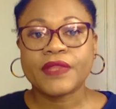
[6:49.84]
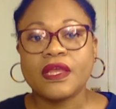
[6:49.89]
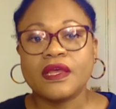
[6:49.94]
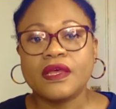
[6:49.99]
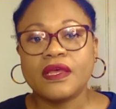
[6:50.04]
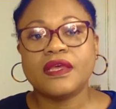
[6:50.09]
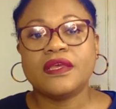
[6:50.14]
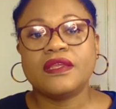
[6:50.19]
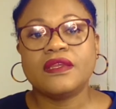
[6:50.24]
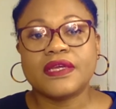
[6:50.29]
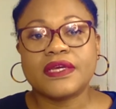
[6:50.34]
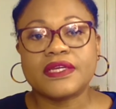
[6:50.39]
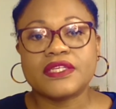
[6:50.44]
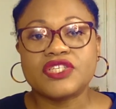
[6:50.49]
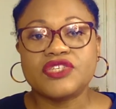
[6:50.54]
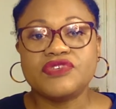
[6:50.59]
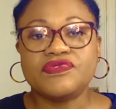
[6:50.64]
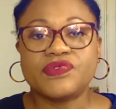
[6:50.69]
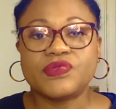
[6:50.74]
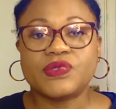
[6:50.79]
in
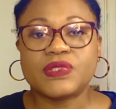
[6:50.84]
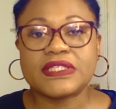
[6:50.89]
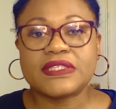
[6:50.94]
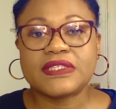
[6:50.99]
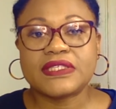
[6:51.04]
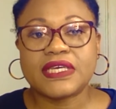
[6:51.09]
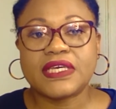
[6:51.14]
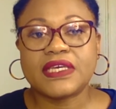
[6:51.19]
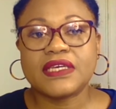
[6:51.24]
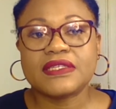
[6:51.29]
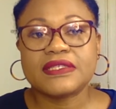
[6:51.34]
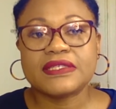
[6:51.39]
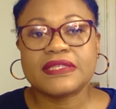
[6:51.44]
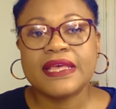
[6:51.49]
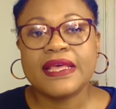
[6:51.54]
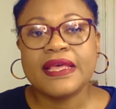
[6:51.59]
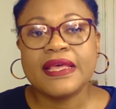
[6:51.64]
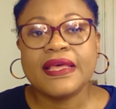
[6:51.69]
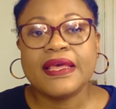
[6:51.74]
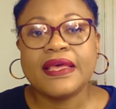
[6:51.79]
1946,
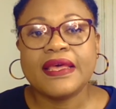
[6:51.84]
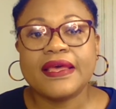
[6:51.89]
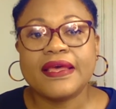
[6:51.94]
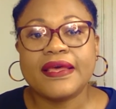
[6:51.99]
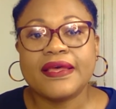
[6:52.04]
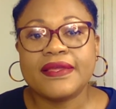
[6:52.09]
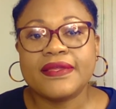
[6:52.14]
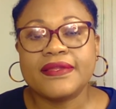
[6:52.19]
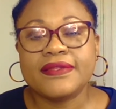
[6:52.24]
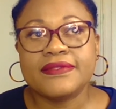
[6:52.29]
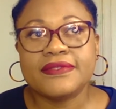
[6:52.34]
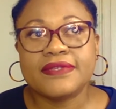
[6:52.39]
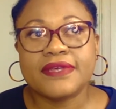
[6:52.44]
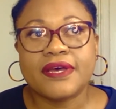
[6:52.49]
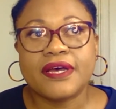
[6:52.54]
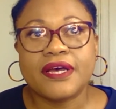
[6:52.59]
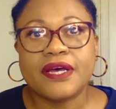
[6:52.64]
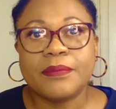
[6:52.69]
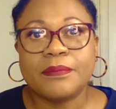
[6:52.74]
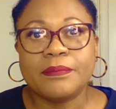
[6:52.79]
and
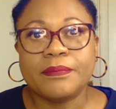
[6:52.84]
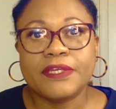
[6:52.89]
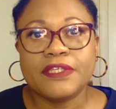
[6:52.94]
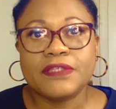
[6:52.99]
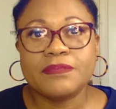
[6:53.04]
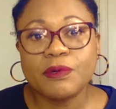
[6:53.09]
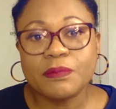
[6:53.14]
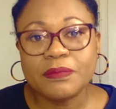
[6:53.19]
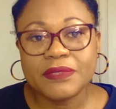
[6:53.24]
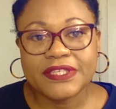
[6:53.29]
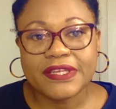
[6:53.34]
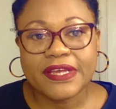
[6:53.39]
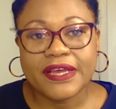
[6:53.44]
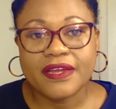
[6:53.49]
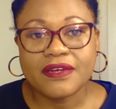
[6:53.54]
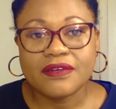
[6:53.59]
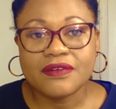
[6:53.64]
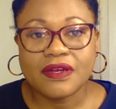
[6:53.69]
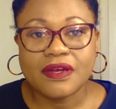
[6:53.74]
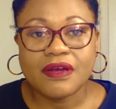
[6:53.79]
his mom and
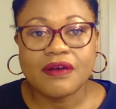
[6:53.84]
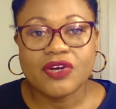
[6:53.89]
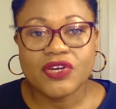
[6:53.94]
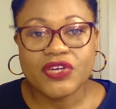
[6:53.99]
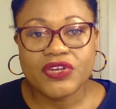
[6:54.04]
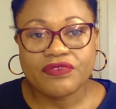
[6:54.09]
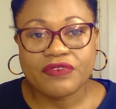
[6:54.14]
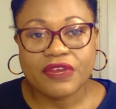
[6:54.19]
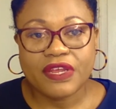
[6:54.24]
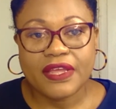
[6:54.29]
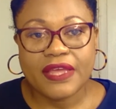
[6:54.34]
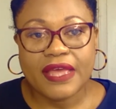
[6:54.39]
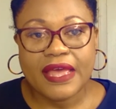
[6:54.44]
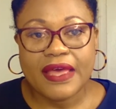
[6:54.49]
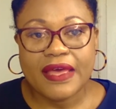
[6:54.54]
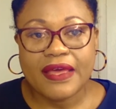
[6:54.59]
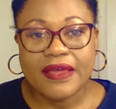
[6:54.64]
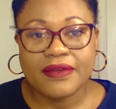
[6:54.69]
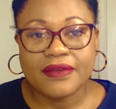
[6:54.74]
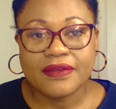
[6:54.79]
dad, Audrey
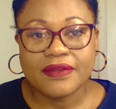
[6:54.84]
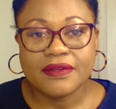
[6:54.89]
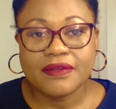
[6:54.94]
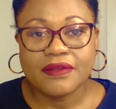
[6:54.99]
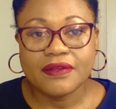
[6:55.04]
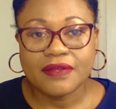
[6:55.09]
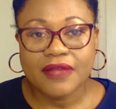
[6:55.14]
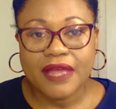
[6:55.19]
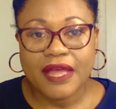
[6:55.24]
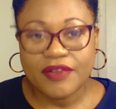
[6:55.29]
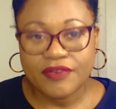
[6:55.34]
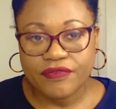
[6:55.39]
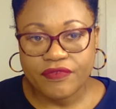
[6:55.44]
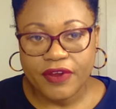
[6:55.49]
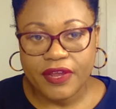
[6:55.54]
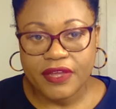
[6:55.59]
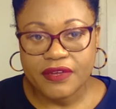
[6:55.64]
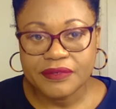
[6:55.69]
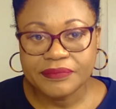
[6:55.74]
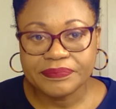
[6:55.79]
and
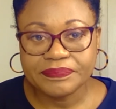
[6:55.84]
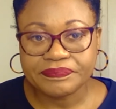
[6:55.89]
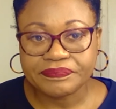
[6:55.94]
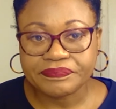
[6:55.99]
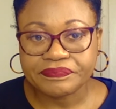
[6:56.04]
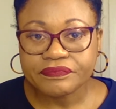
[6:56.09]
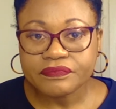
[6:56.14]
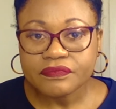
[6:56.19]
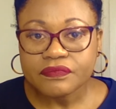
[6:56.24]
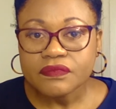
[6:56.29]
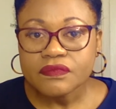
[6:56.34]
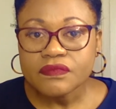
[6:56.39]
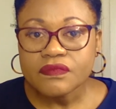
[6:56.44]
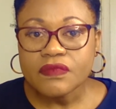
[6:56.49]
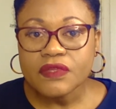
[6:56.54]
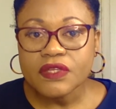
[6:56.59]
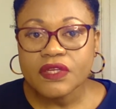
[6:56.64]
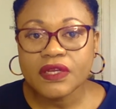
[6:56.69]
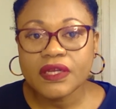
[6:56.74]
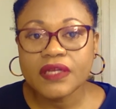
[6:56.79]
Alfred.
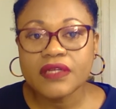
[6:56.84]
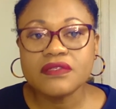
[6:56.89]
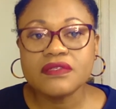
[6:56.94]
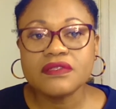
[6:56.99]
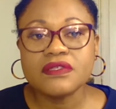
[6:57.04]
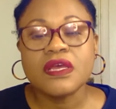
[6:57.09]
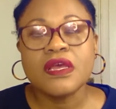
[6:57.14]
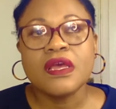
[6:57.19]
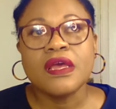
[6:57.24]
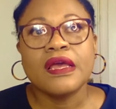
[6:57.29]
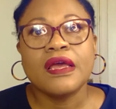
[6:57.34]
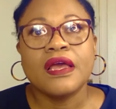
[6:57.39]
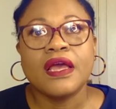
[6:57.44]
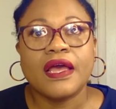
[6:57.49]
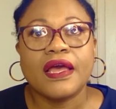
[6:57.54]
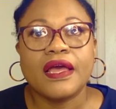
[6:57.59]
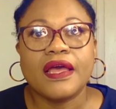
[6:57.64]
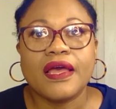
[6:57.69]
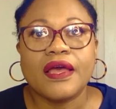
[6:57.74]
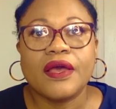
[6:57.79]
And
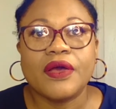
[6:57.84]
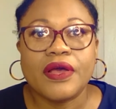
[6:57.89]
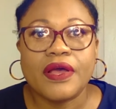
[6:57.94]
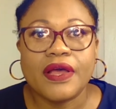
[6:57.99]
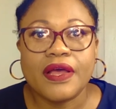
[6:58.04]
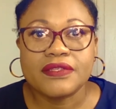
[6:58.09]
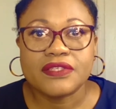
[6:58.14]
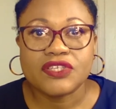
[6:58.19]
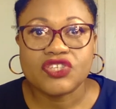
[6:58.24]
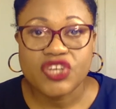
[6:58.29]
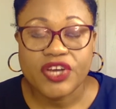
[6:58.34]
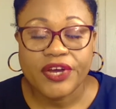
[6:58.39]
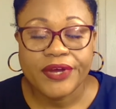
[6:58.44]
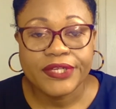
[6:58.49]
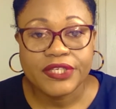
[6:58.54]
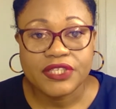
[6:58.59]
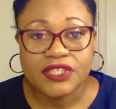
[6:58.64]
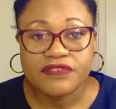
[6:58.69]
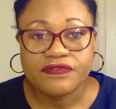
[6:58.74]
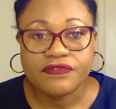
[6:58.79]
as a
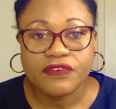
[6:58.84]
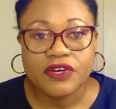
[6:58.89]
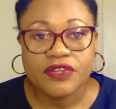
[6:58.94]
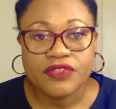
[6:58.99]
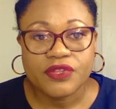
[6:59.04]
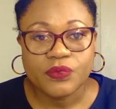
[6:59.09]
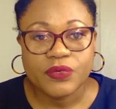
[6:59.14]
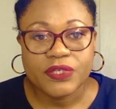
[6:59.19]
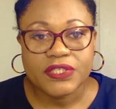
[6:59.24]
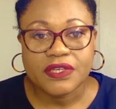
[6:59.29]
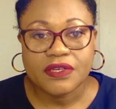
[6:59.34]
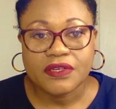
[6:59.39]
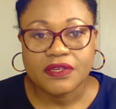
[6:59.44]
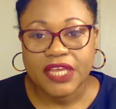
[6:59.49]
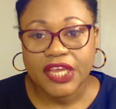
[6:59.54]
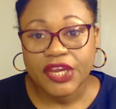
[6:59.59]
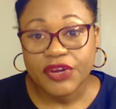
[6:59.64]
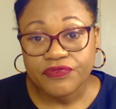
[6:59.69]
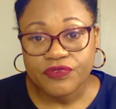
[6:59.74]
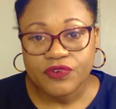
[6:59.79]
child, his father was an
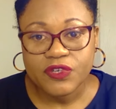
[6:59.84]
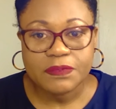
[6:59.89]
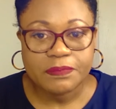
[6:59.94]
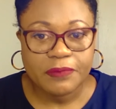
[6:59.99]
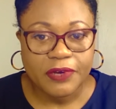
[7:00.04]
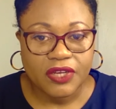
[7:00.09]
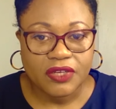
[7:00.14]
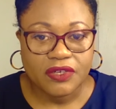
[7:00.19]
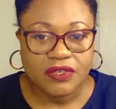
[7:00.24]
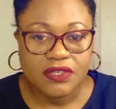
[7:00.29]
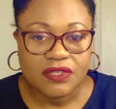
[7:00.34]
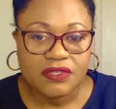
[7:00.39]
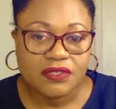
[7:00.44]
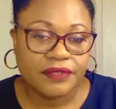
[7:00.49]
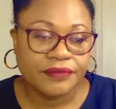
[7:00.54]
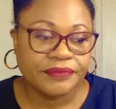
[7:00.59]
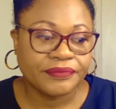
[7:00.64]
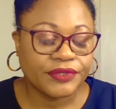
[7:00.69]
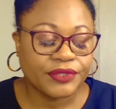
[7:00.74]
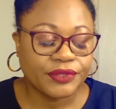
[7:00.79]
Air Force
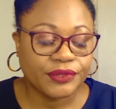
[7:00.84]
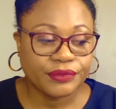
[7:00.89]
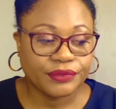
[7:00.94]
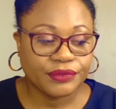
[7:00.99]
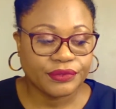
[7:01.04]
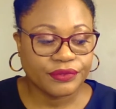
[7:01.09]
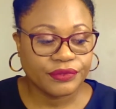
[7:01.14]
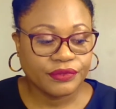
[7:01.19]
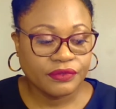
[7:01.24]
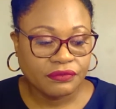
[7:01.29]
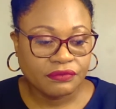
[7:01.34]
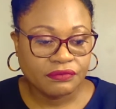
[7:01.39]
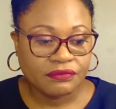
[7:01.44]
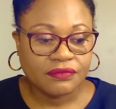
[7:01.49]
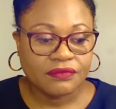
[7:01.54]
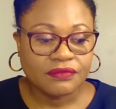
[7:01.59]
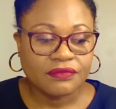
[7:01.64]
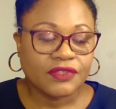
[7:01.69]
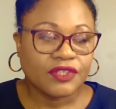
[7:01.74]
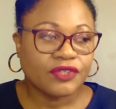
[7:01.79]
pilot who
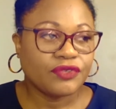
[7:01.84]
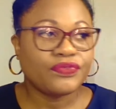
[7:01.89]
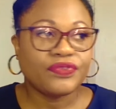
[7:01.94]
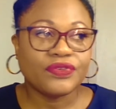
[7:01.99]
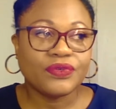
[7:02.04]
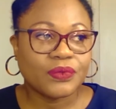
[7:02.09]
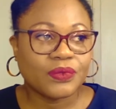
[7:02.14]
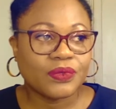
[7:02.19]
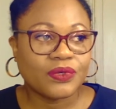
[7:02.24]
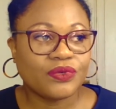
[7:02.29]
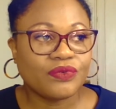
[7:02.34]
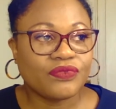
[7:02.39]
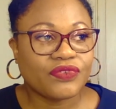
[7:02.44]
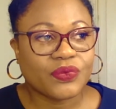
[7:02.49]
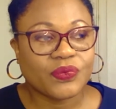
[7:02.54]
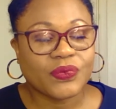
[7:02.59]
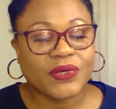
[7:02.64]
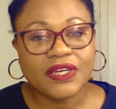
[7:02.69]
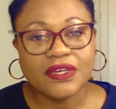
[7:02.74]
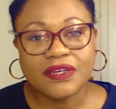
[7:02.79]
flew all over
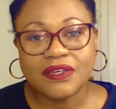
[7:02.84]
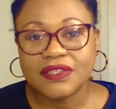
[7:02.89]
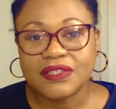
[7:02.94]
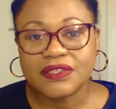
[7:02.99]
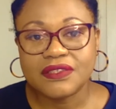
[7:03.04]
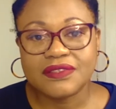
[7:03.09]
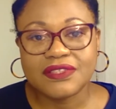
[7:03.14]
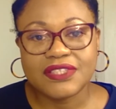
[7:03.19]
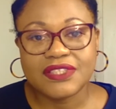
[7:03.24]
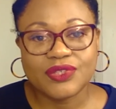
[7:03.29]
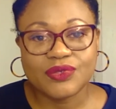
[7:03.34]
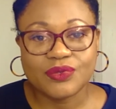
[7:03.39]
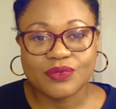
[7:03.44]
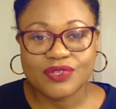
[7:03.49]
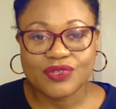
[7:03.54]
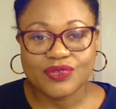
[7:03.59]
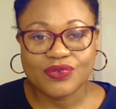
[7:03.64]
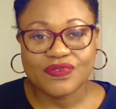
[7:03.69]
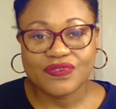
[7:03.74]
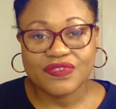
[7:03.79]
the world and did all
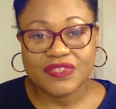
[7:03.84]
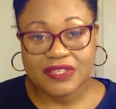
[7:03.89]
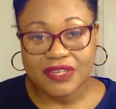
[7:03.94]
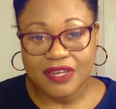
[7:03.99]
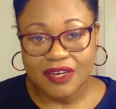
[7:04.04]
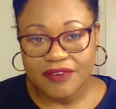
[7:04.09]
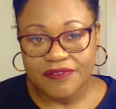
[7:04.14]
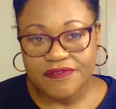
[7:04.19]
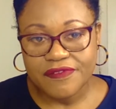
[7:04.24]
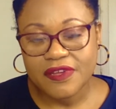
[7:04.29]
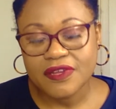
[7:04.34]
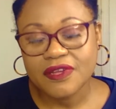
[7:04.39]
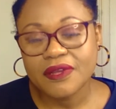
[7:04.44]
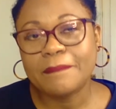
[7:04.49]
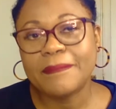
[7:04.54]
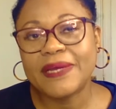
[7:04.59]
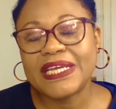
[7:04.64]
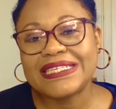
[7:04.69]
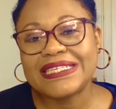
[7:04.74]
sorts of stuff. But he